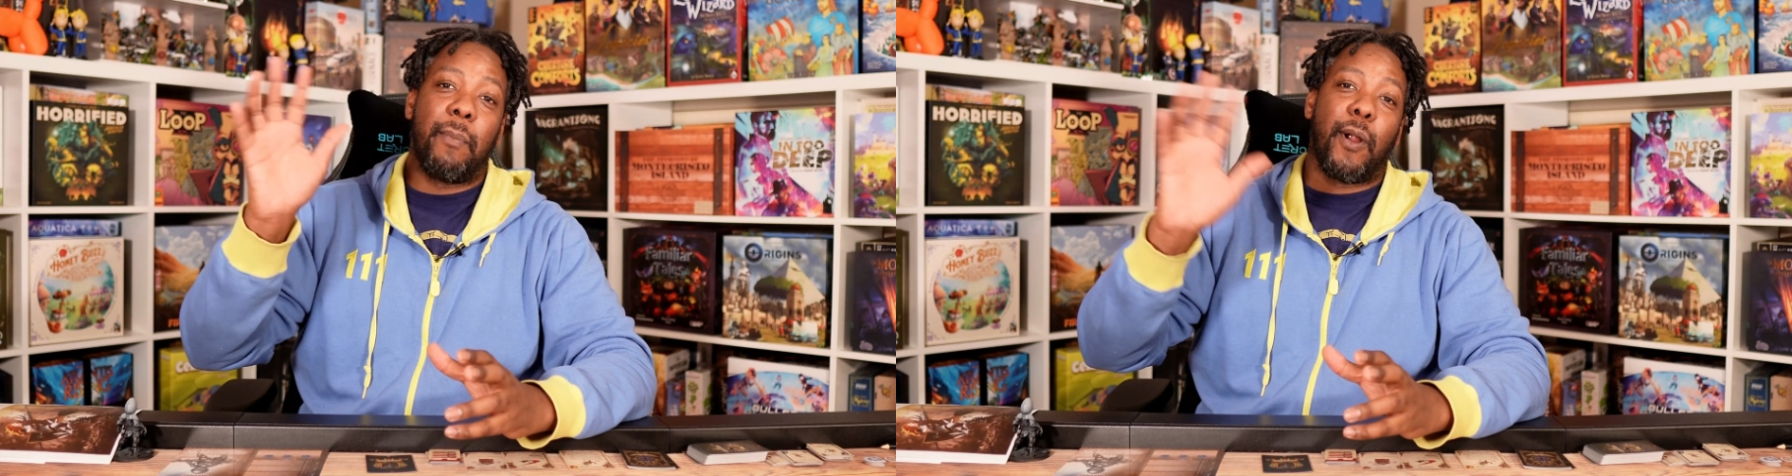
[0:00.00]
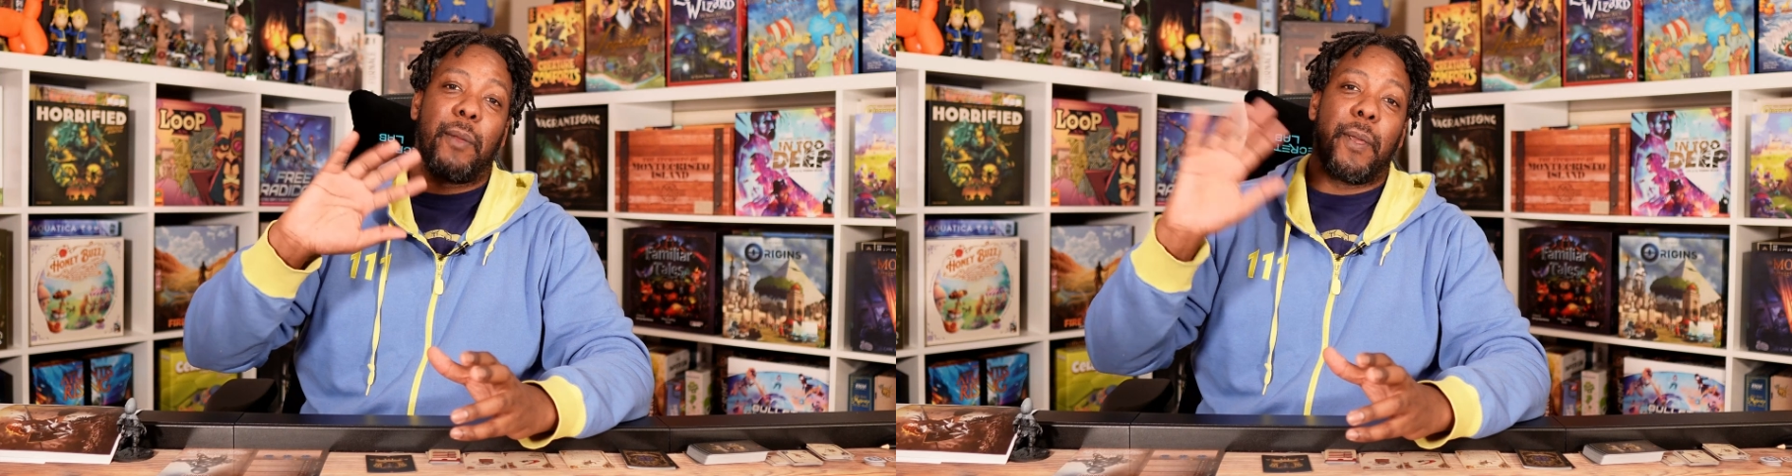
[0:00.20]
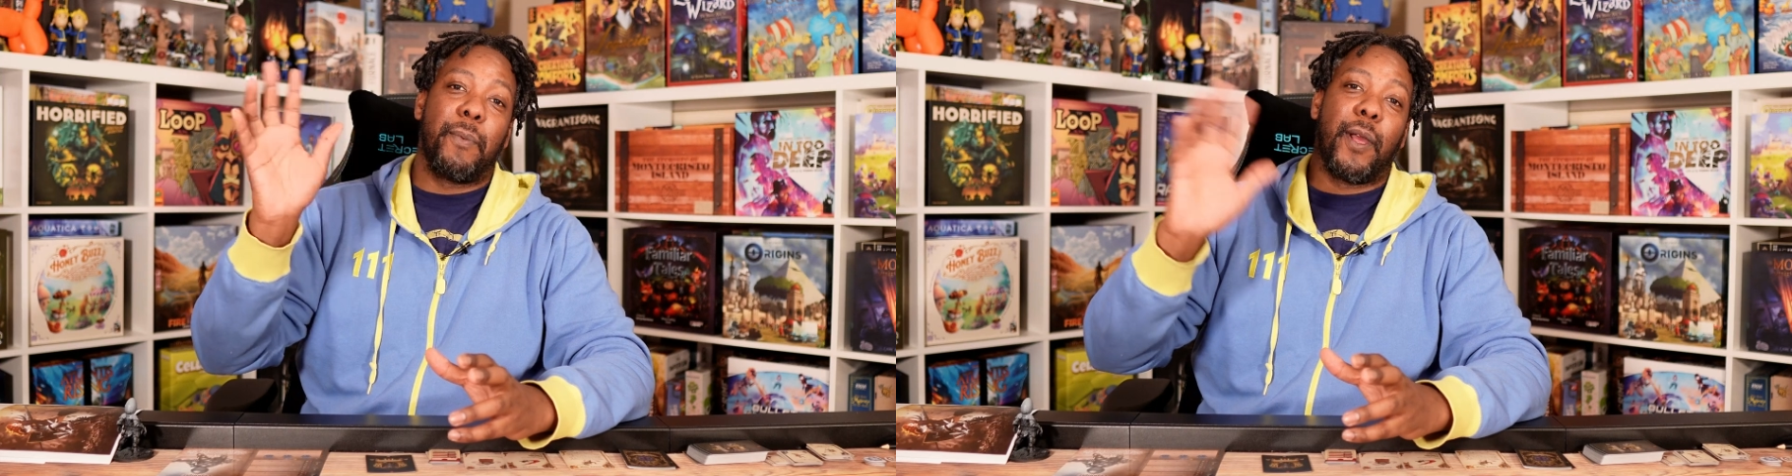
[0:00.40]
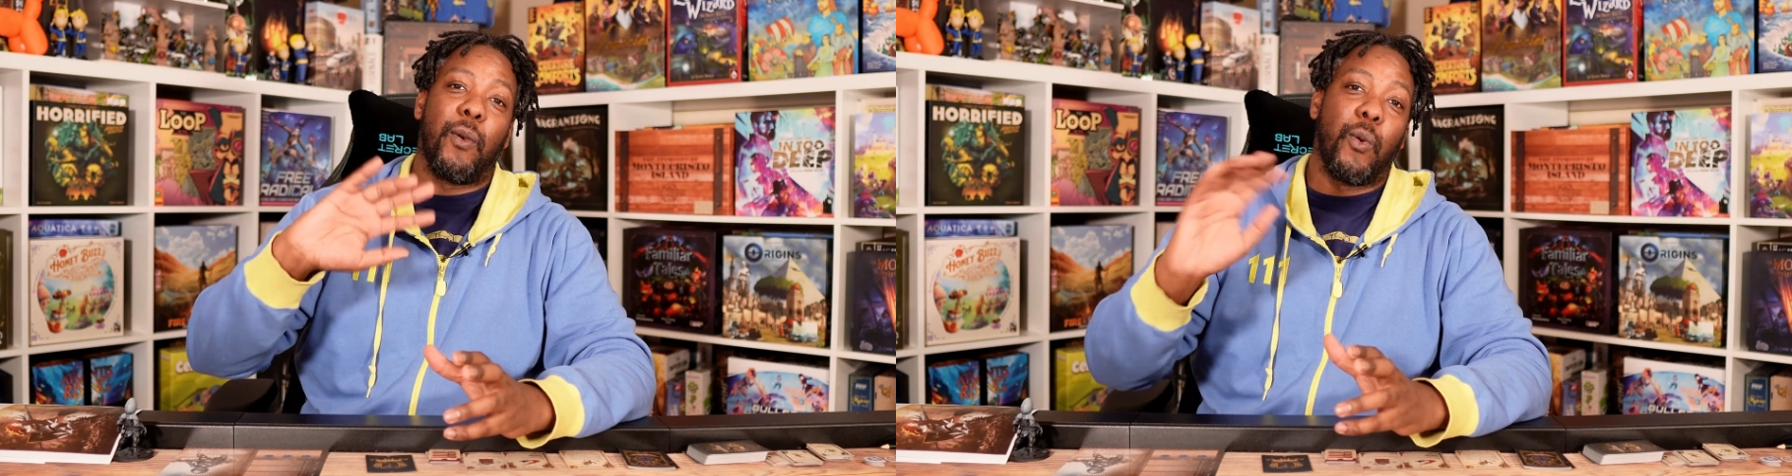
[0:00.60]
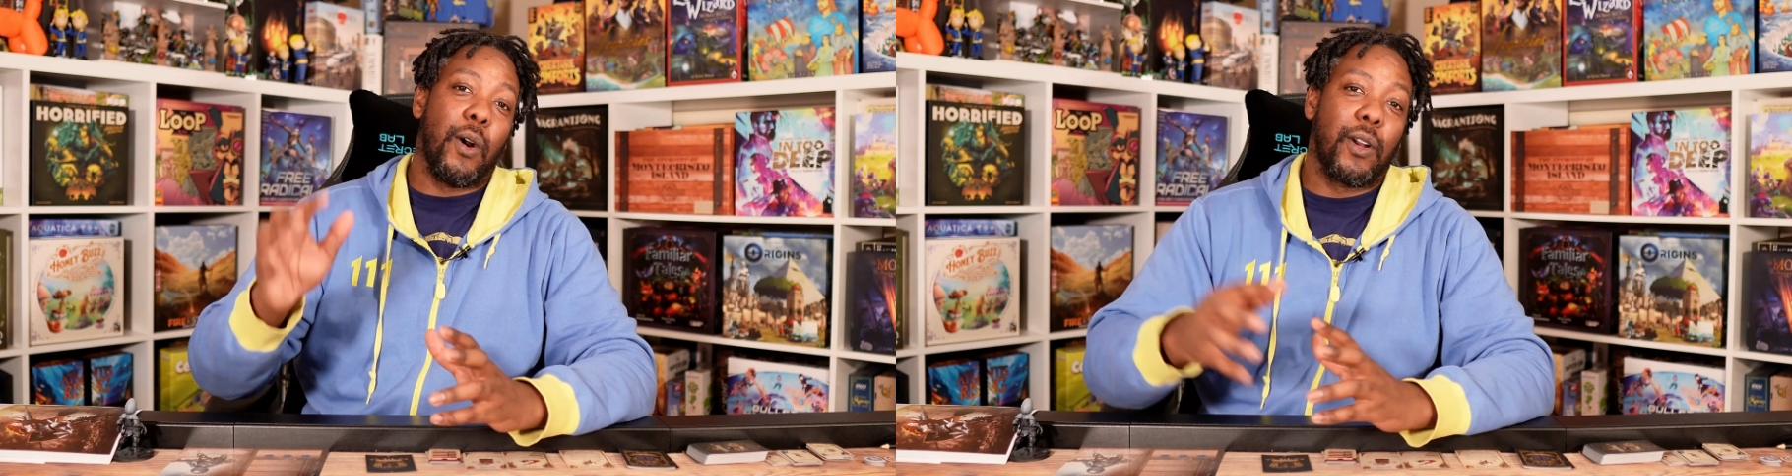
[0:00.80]
party people,
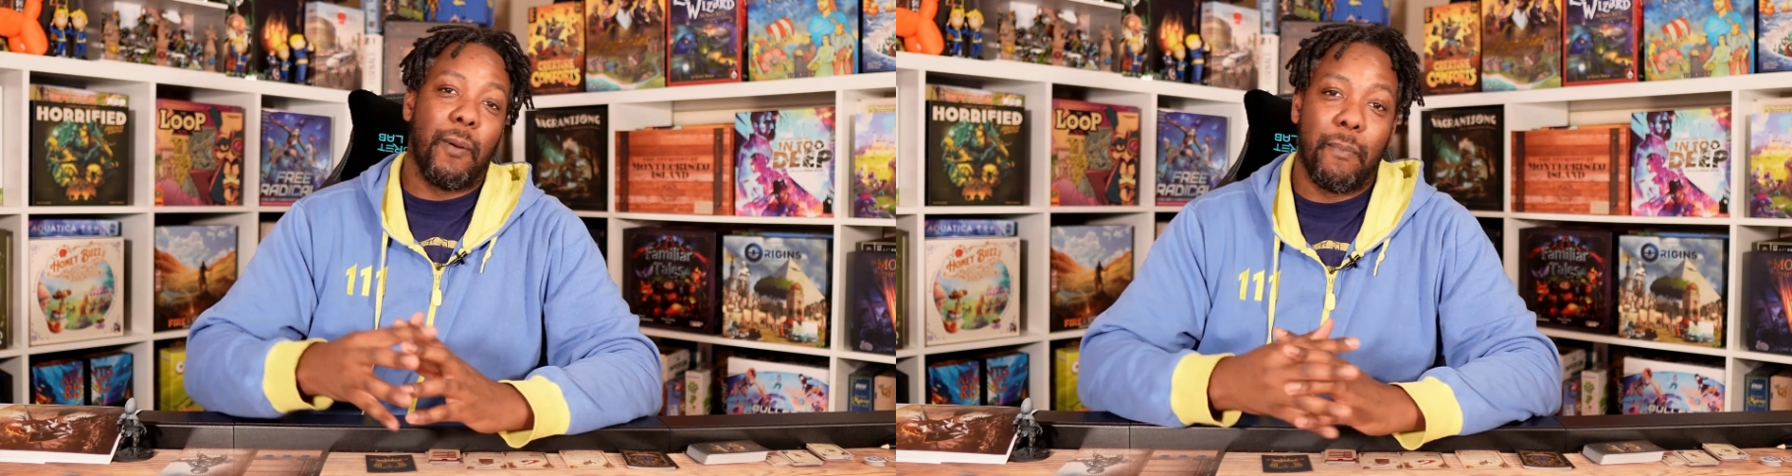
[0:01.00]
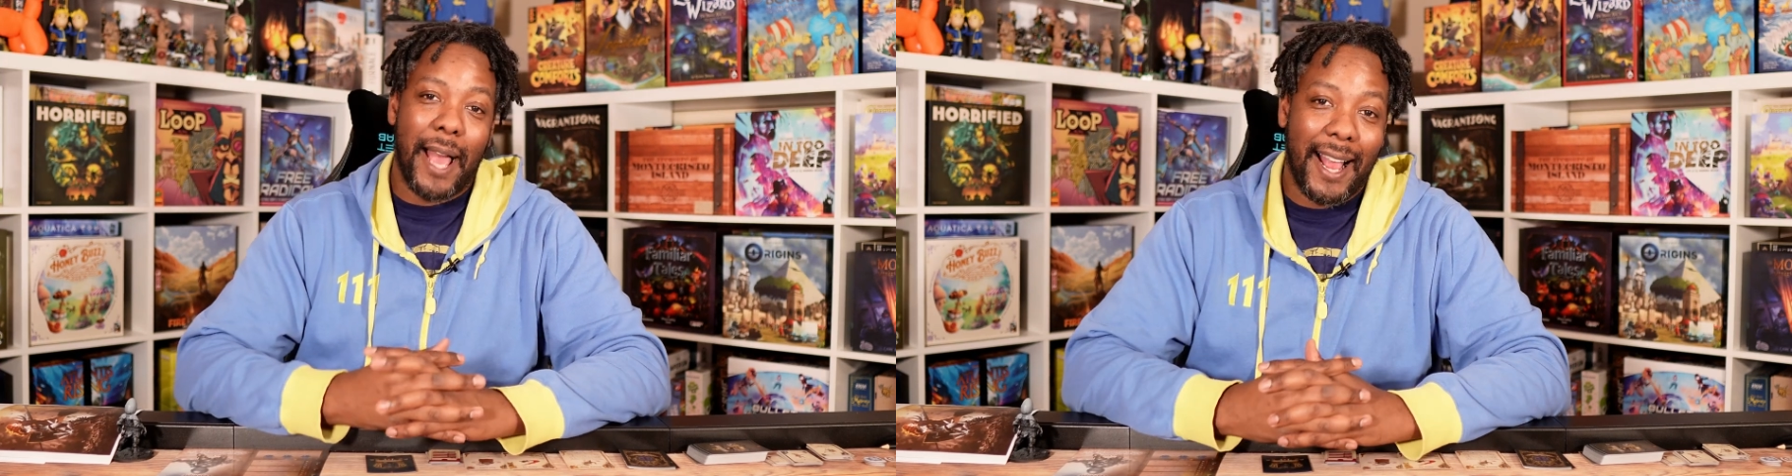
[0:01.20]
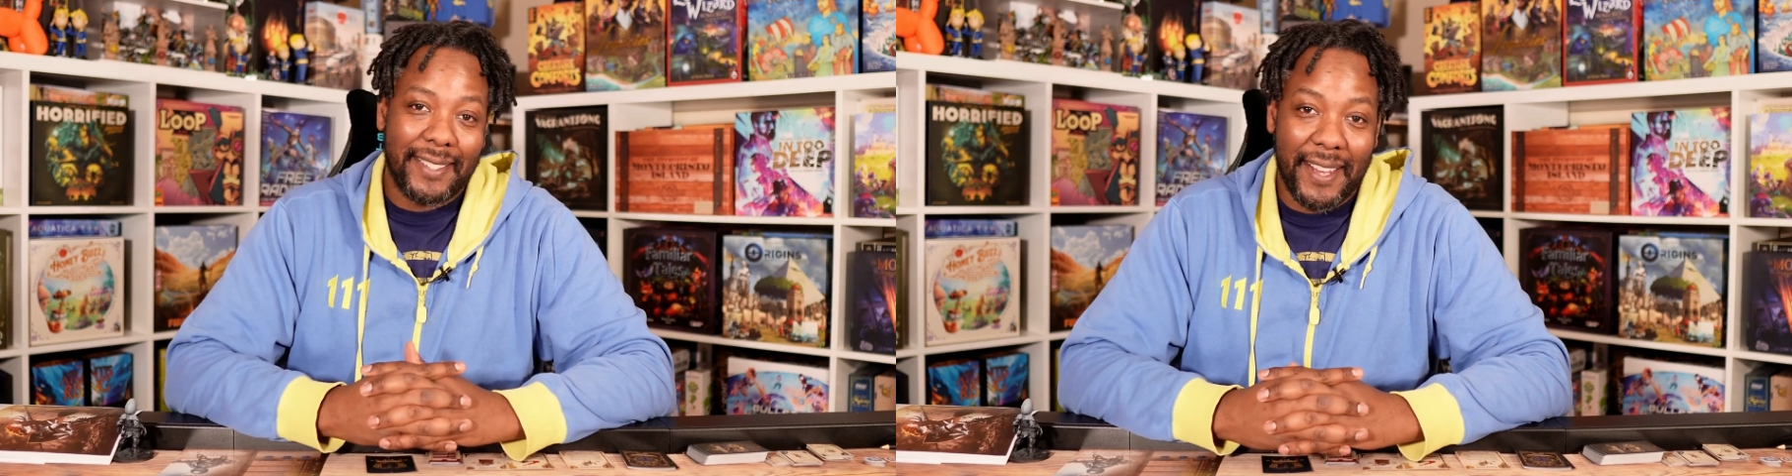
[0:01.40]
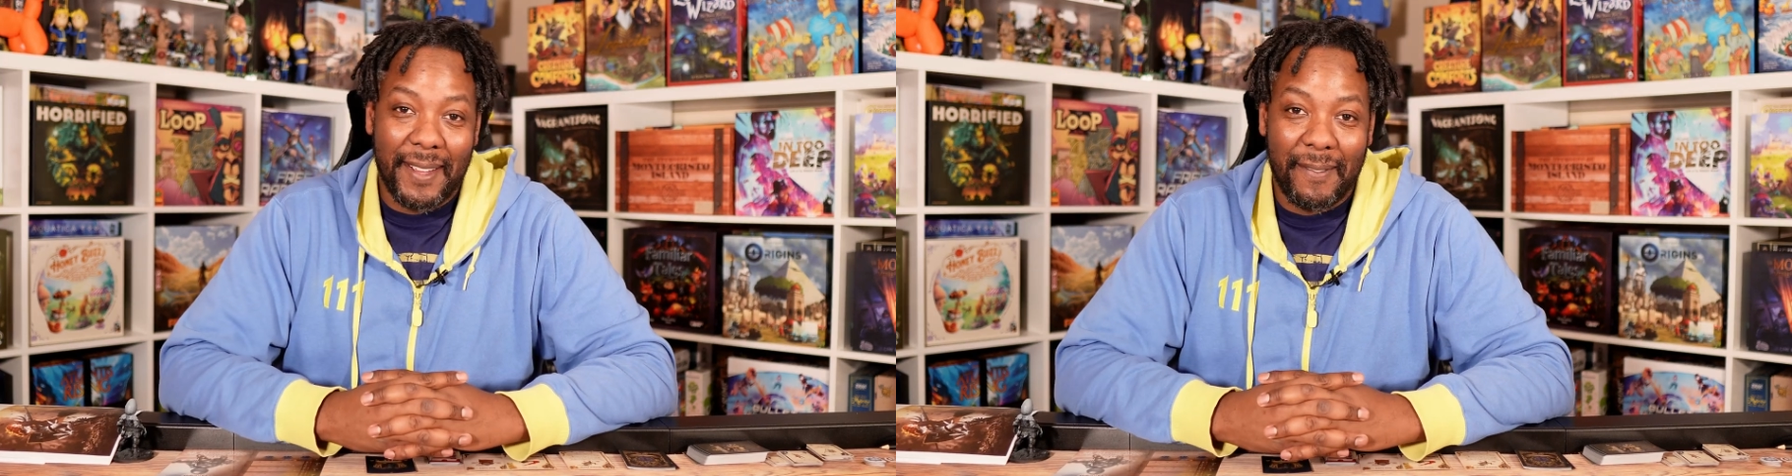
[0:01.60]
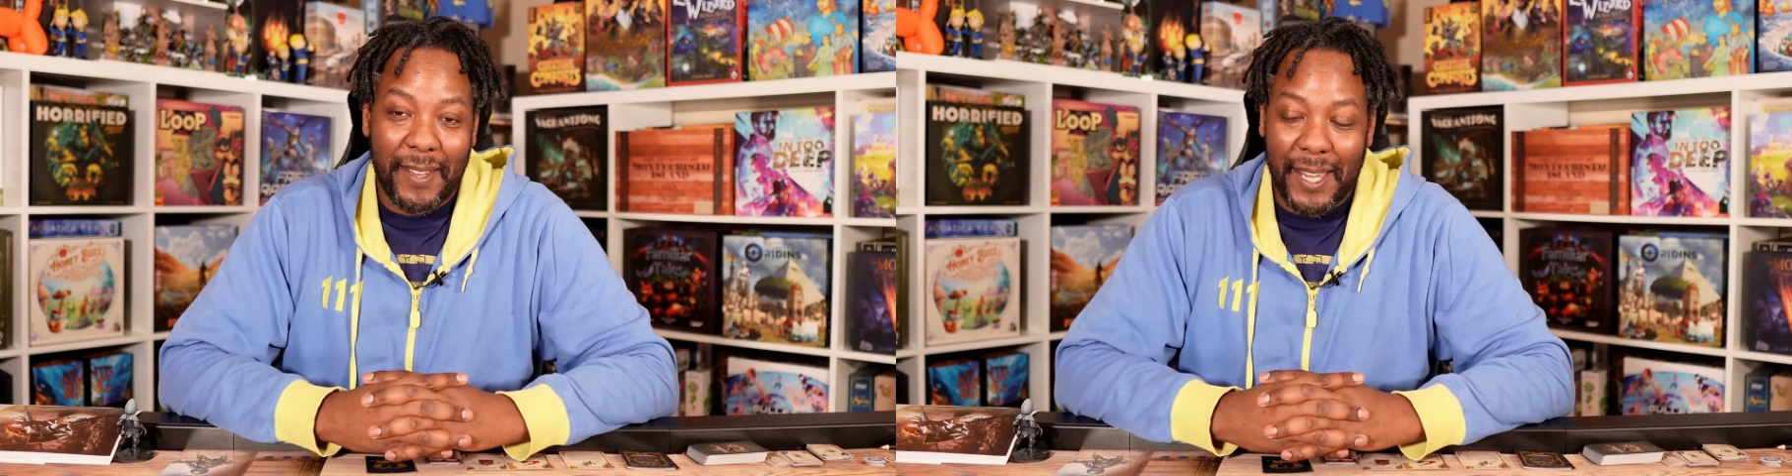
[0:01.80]
and welcome back to
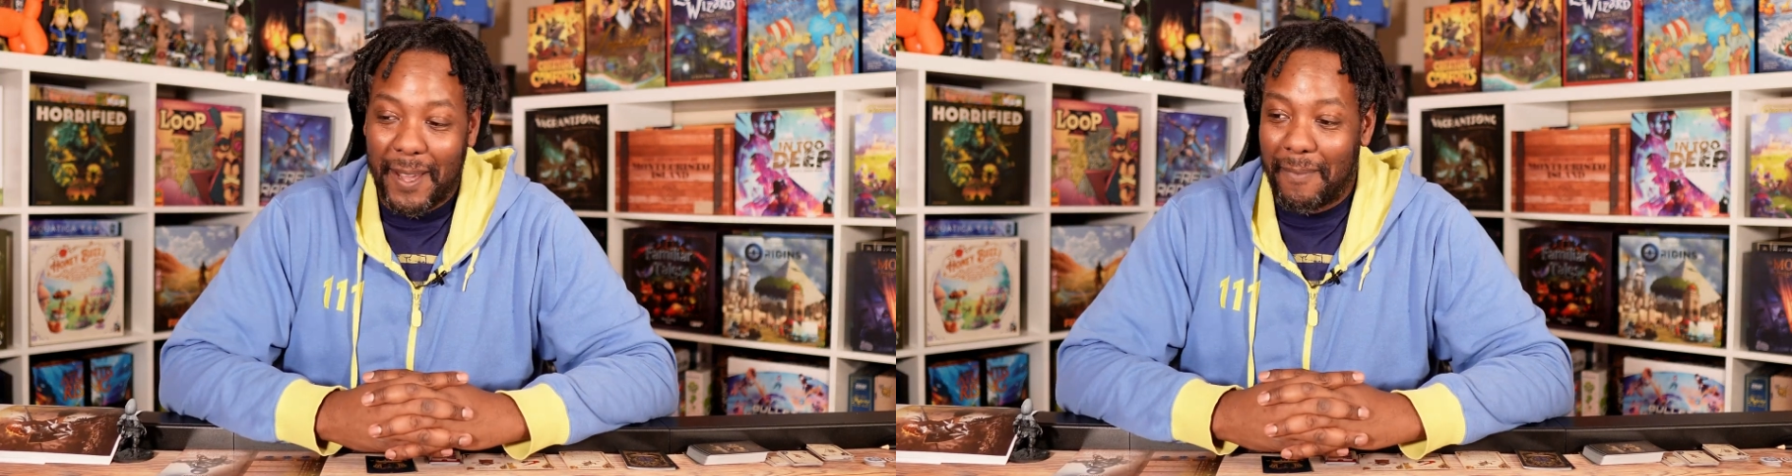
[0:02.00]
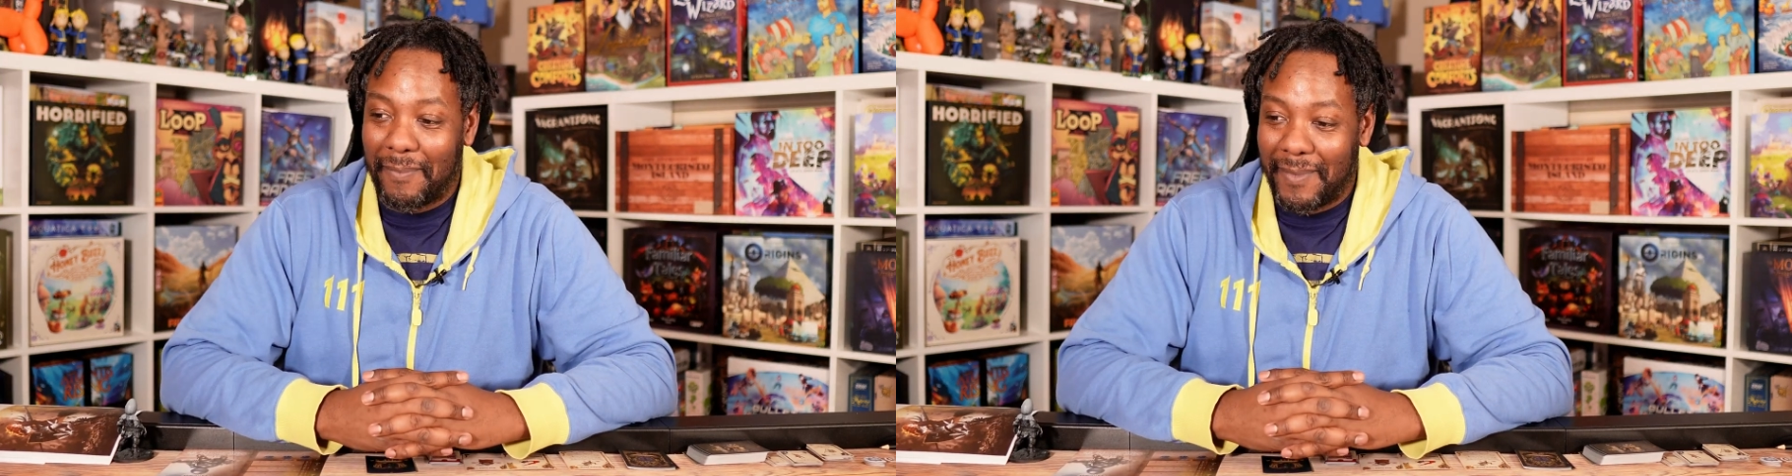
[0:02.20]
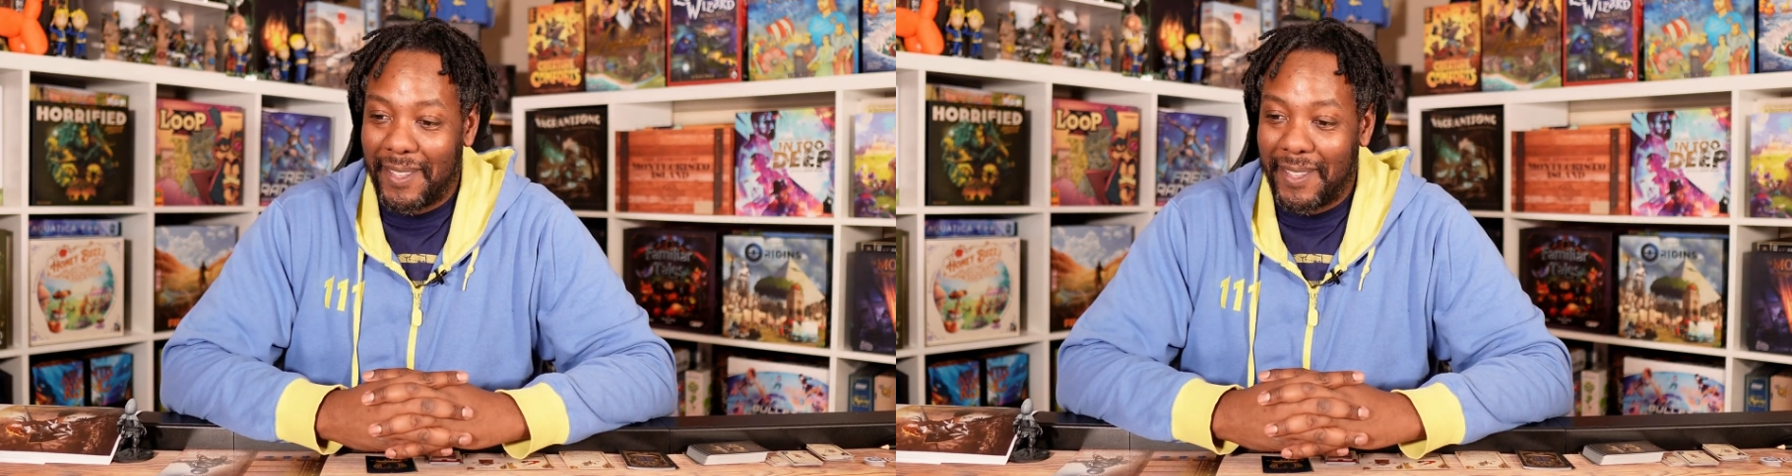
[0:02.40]
MVM.